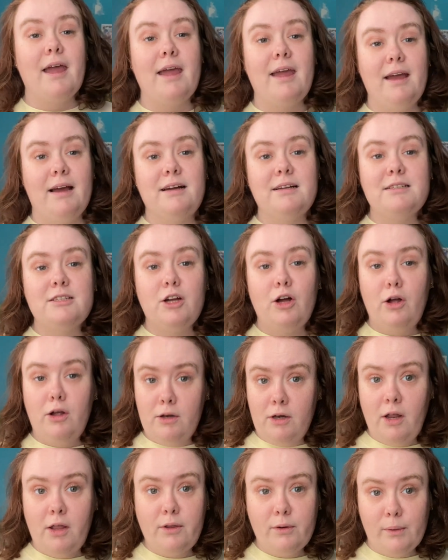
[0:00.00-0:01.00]
And
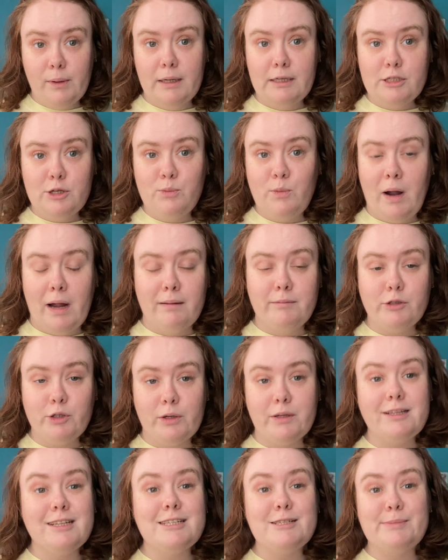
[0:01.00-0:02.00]
another reason why I'm
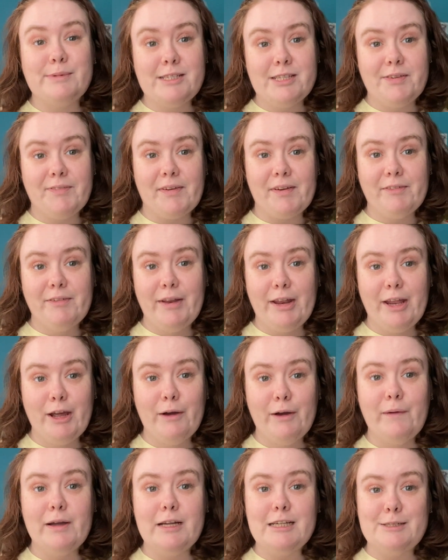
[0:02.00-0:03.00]
doing this specific
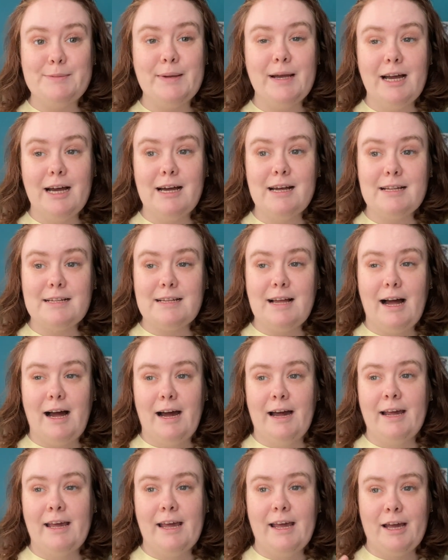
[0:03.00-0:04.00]
video is because
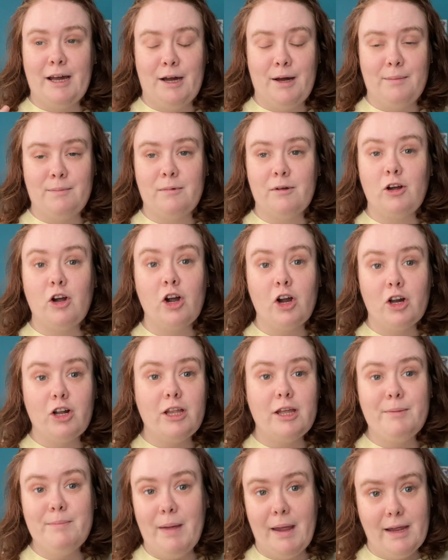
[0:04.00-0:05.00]
I am
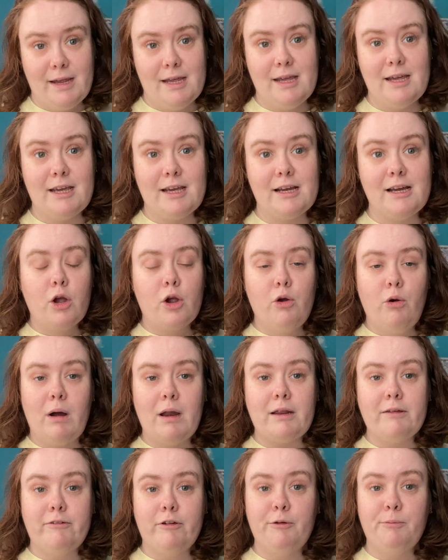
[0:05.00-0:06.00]
currently making
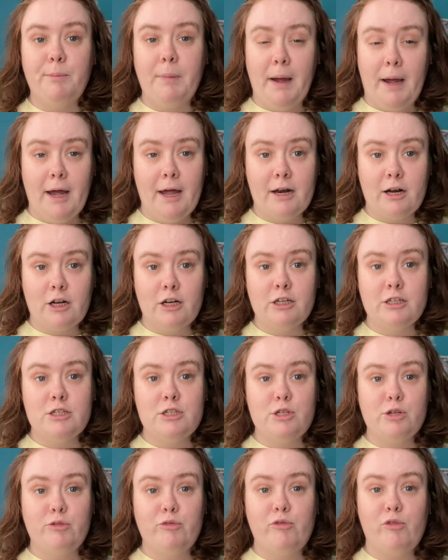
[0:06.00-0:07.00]
quite a few
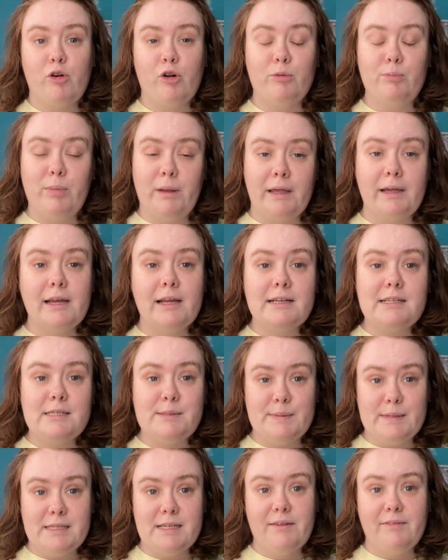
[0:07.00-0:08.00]
patterns for blankets
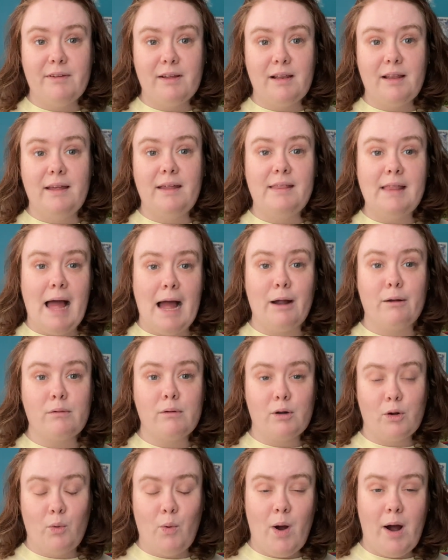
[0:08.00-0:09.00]
specifically that
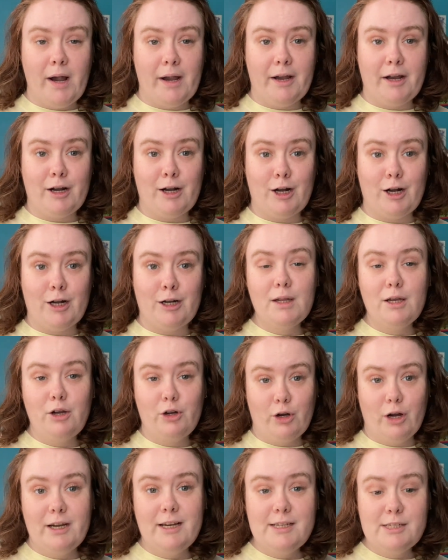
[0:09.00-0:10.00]
require
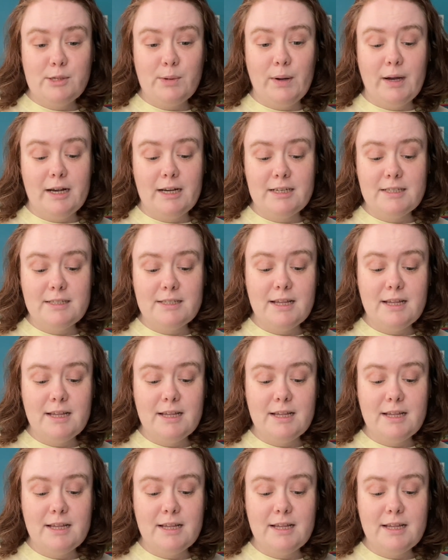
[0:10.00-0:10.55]
granny squares.